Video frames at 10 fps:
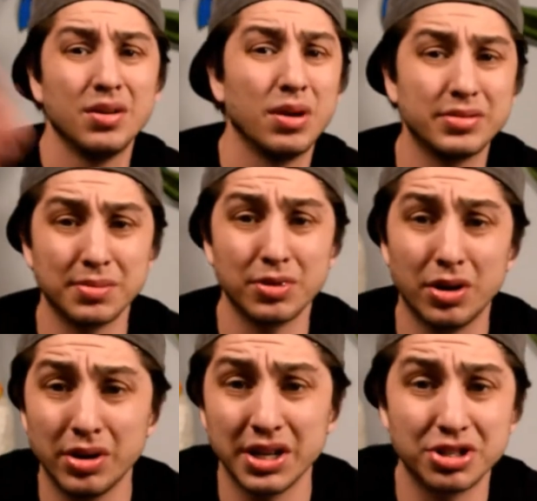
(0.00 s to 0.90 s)
as I'm
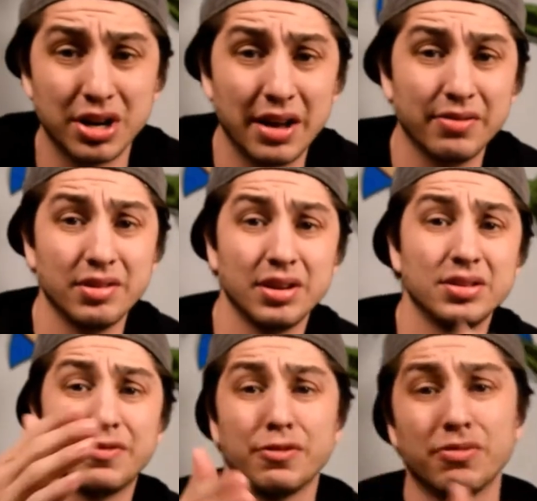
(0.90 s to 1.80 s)
going and traveling,
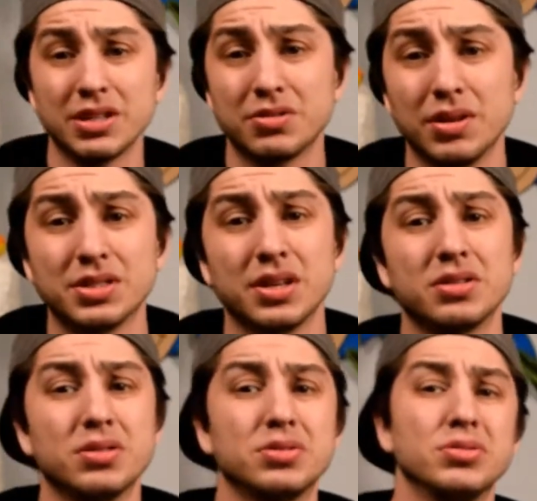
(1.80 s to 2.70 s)
different restaurants I
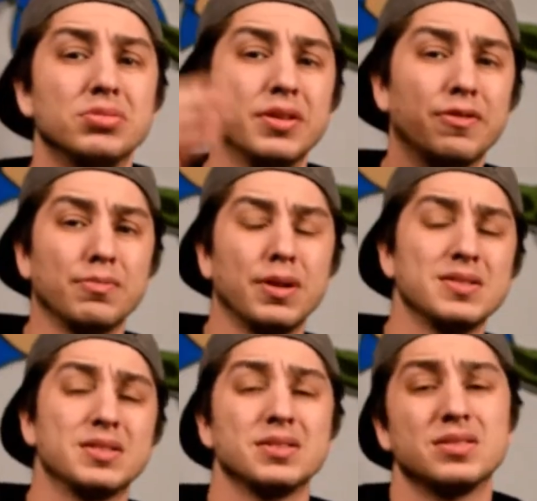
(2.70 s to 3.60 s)
go to, different
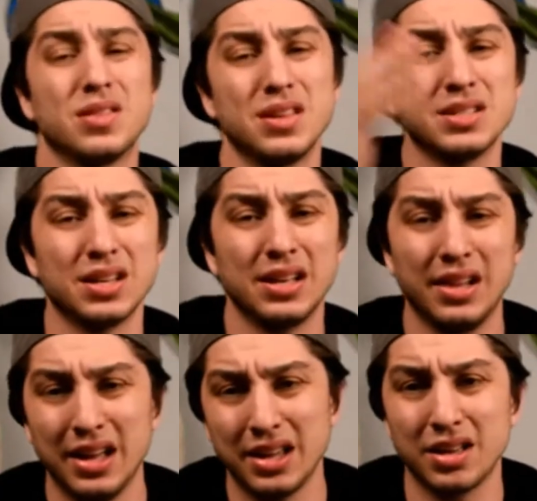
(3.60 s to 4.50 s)
places, the things I
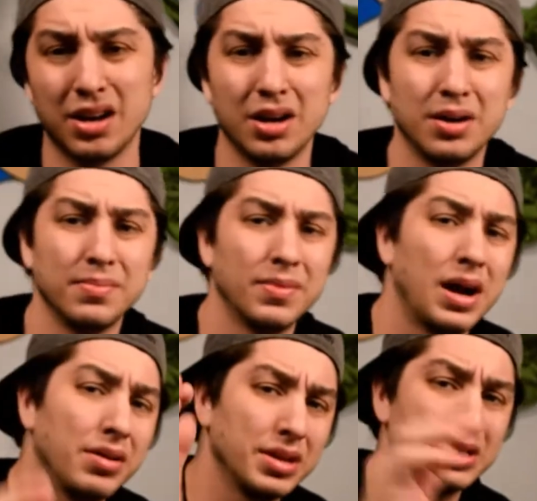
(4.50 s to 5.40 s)
like,
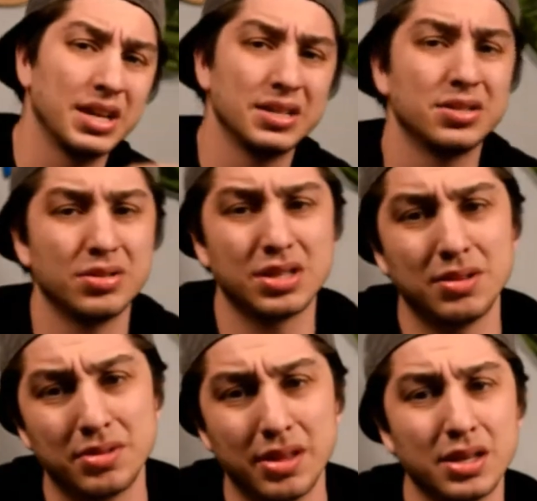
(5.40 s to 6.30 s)
how they taste, those
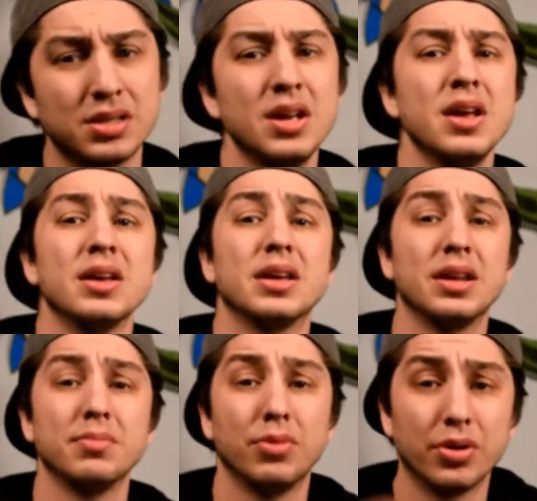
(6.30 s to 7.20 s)
types of things,
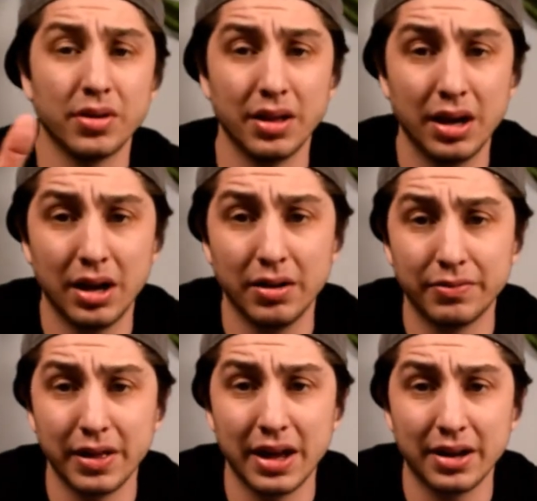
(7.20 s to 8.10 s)
getting more
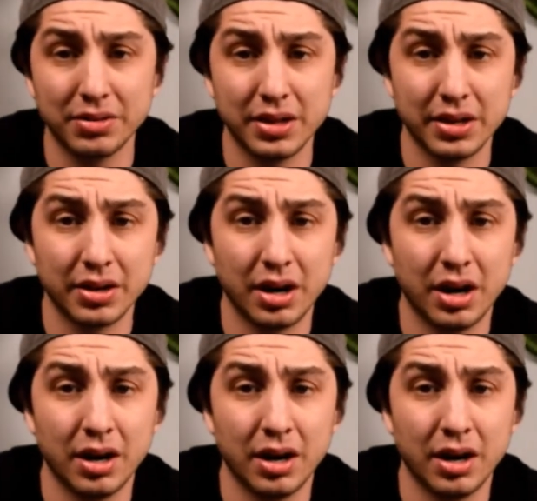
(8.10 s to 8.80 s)
of that out there,